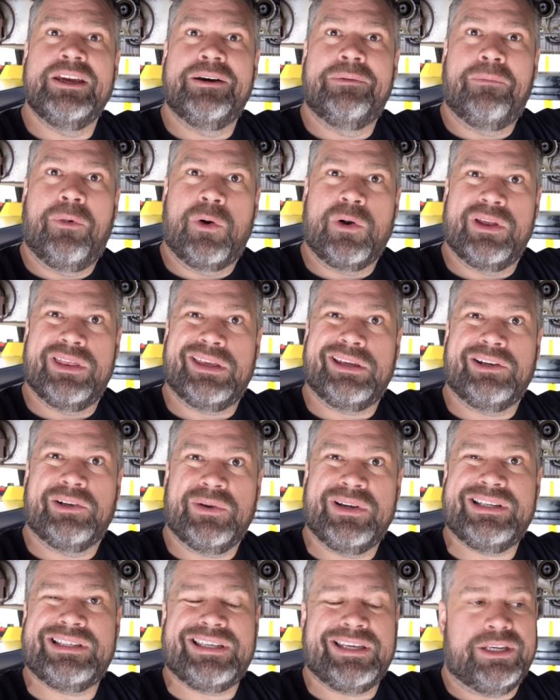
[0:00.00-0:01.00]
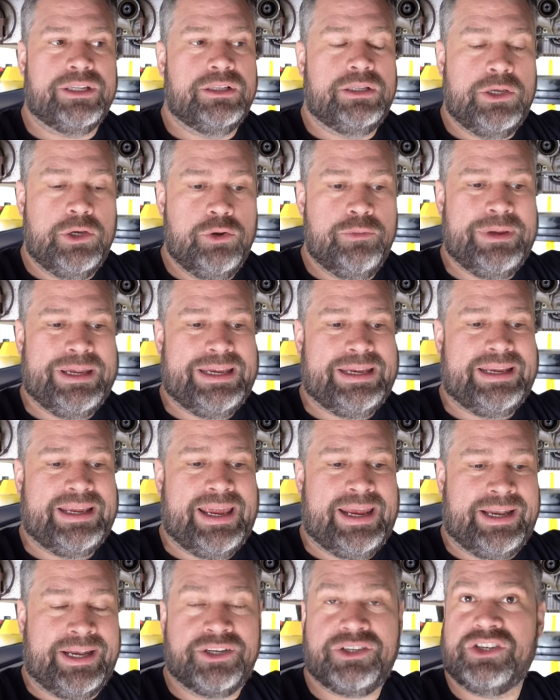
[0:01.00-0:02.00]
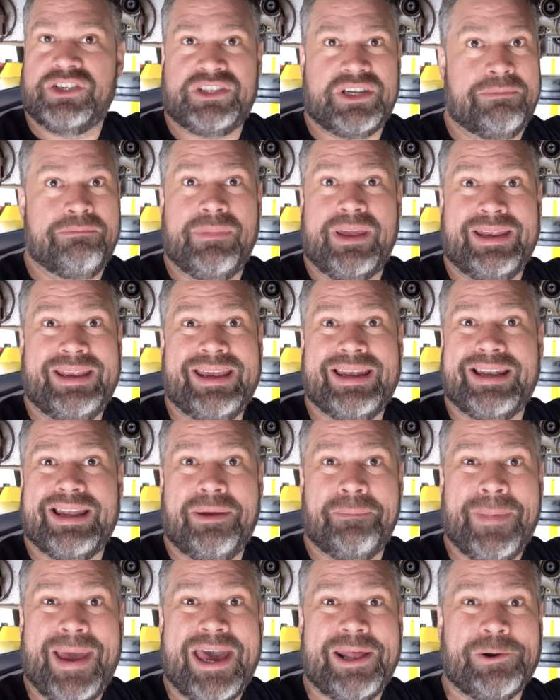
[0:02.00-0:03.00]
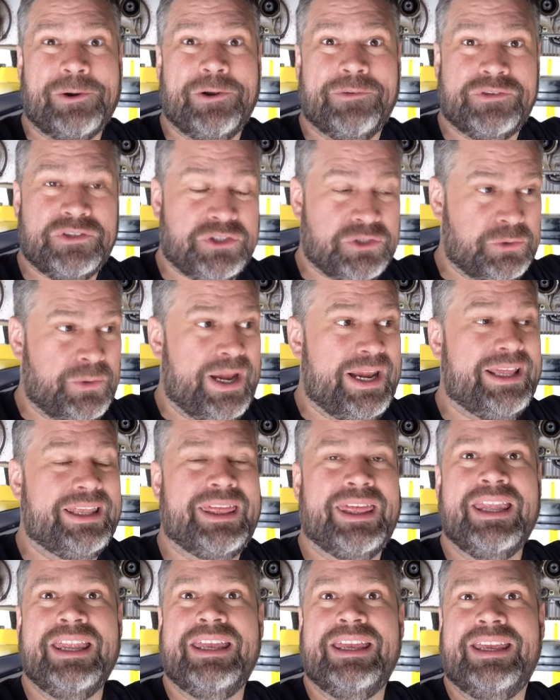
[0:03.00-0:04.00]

more than greasing and lubing, and it's just, um, again, a matter of strength.